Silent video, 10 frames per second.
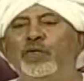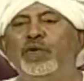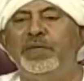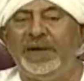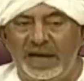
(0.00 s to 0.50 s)

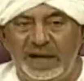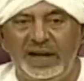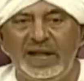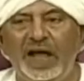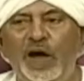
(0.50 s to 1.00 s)
We
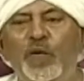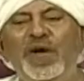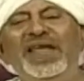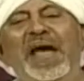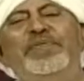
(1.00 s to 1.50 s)
mean
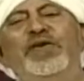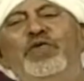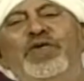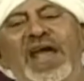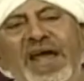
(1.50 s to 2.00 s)
what happens
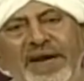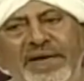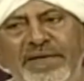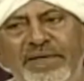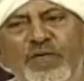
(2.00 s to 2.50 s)
to the
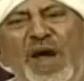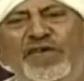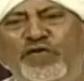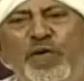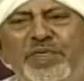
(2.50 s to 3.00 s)
air. Do I
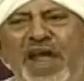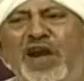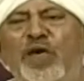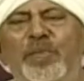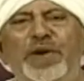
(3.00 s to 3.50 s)
stop the
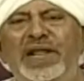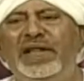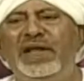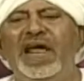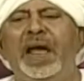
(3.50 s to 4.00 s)
air
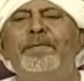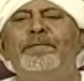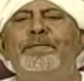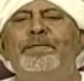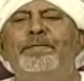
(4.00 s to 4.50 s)
completely like
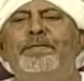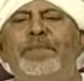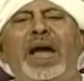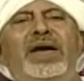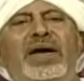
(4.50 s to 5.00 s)

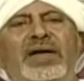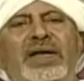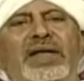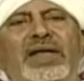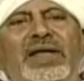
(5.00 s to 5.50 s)
pa?
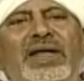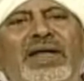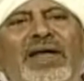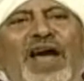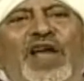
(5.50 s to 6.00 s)

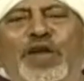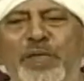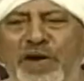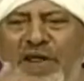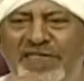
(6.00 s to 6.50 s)
I
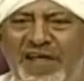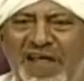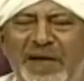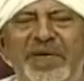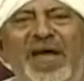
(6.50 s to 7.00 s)
accumulate the
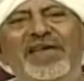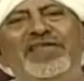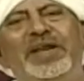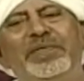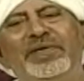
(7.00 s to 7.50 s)
air
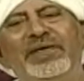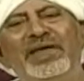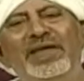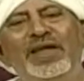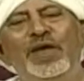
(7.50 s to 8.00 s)
behind the lips.
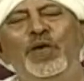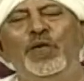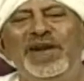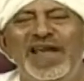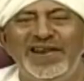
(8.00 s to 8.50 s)

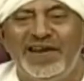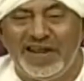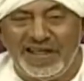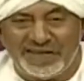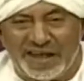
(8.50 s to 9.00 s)
When I
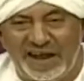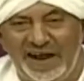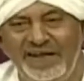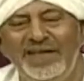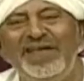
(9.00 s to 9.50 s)
release the
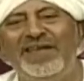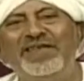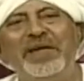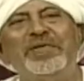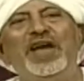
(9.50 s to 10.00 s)
air,
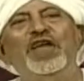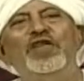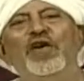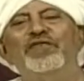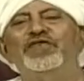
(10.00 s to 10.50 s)
some
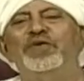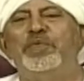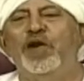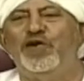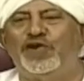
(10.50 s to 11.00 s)
kind of
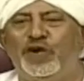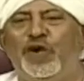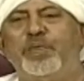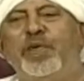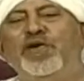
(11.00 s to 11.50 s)
explosion
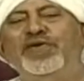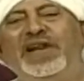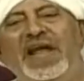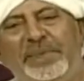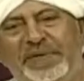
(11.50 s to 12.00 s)
or
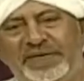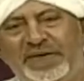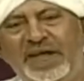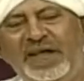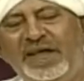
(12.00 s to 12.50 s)
explosion
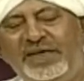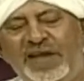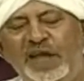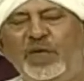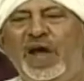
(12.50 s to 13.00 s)
happens.
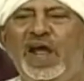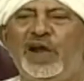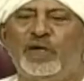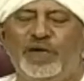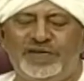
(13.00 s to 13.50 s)
That's why
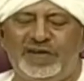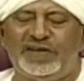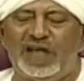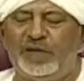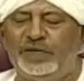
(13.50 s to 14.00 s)
I call
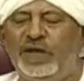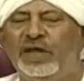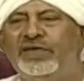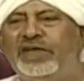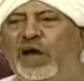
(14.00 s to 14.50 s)
this sound
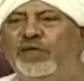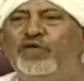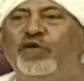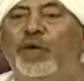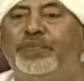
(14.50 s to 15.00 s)

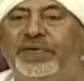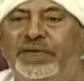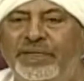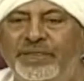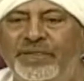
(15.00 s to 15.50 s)
stops.